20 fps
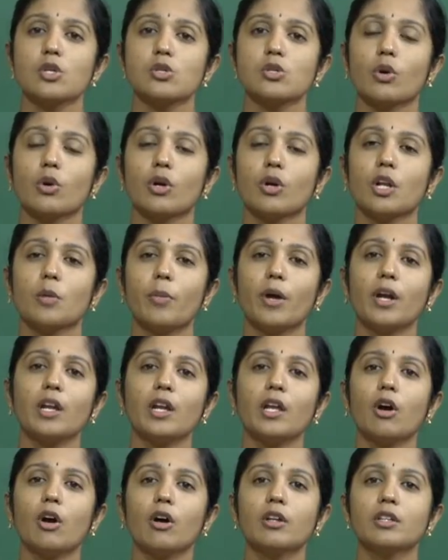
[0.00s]
So
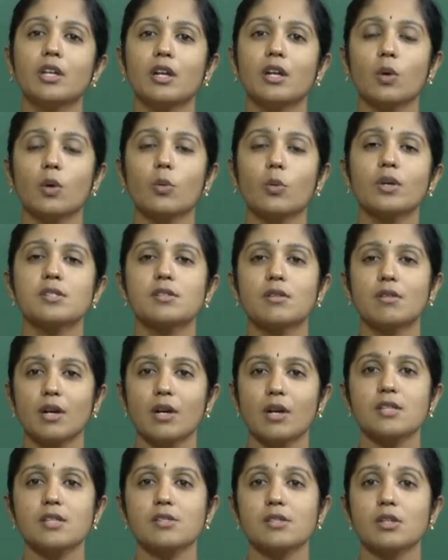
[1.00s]
depending on the request
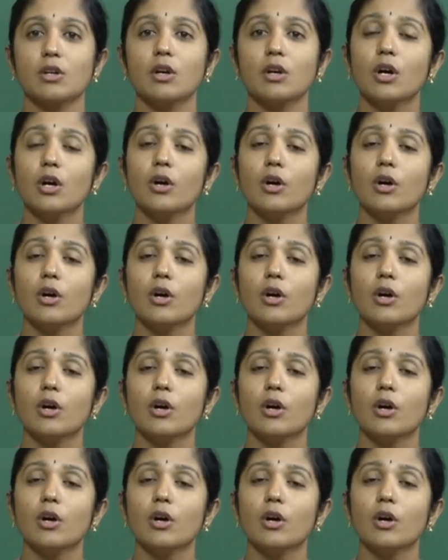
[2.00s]
raised,